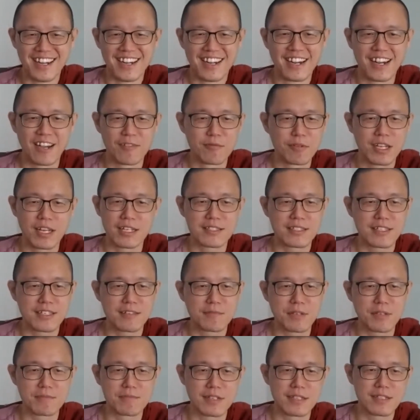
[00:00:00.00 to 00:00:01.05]
I've been asking
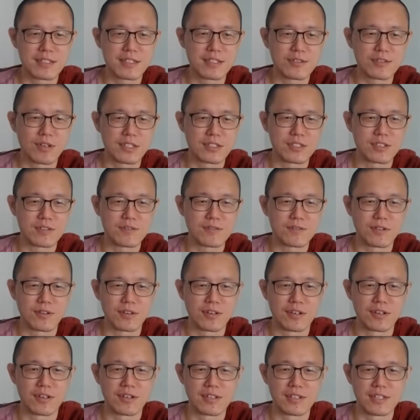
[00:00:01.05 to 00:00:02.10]
people this question
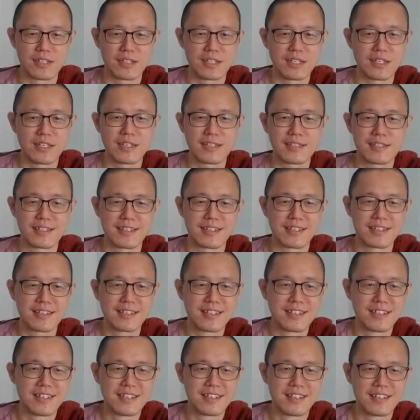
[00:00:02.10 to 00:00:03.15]
for years.
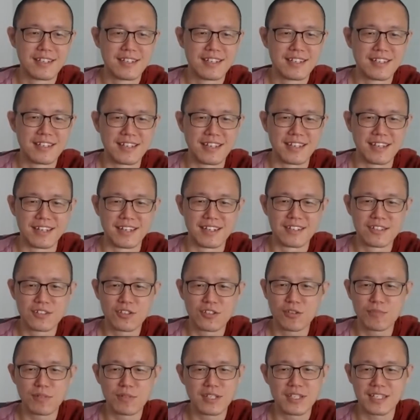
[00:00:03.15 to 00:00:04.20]
Yeah,
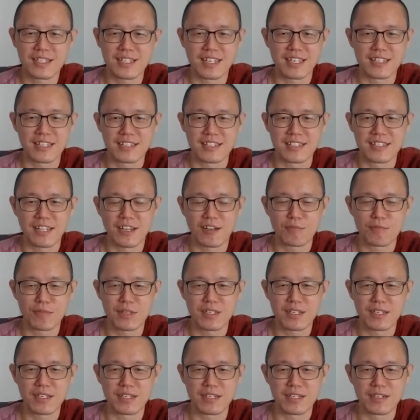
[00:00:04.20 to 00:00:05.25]
nobody can tell
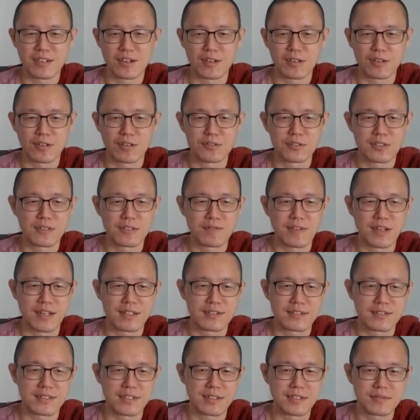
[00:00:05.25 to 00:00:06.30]
me a conclusive
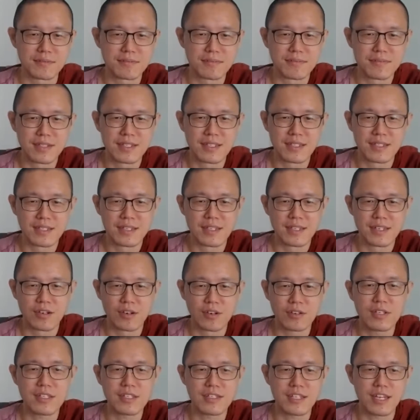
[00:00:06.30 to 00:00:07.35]
answer.
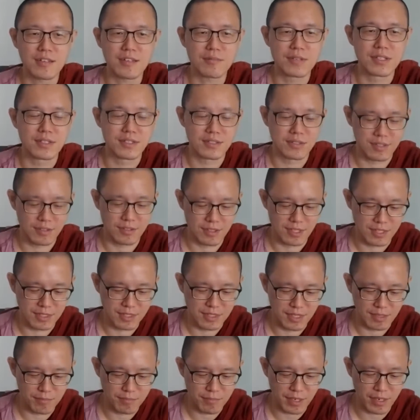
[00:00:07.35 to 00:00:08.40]
Only time is in
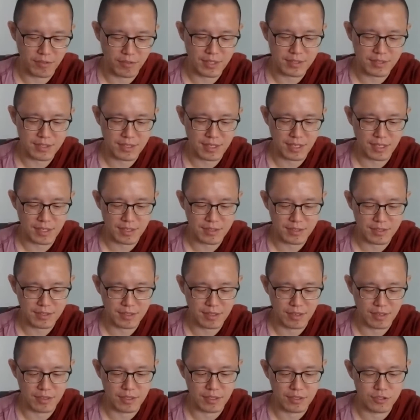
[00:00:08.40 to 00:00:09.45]
the parents' class
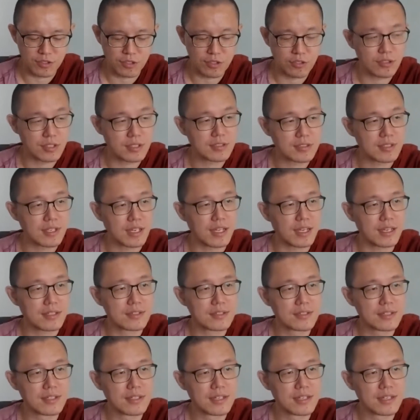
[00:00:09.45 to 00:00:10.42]
or the children's class.